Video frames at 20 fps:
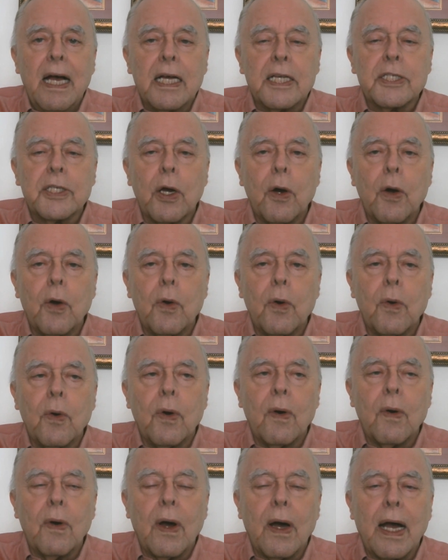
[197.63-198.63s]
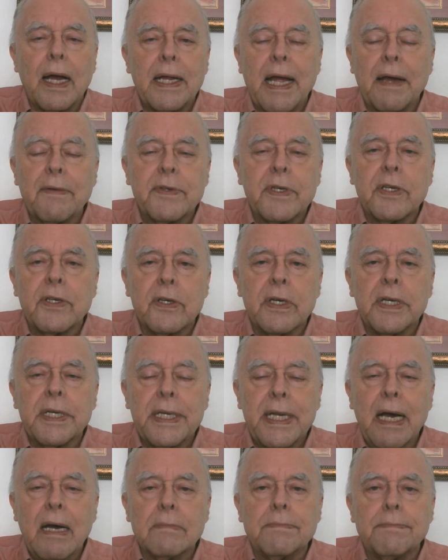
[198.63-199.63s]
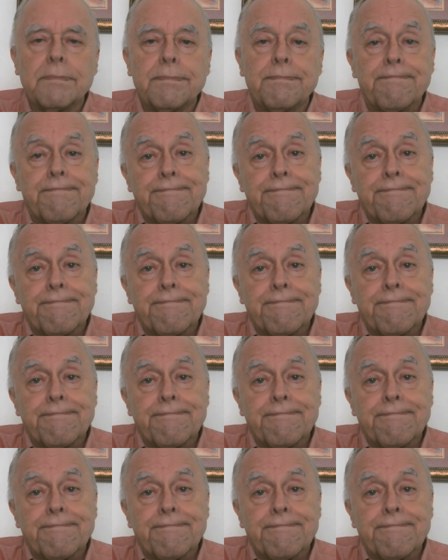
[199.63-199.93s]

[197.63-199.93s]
So I have to turn it down.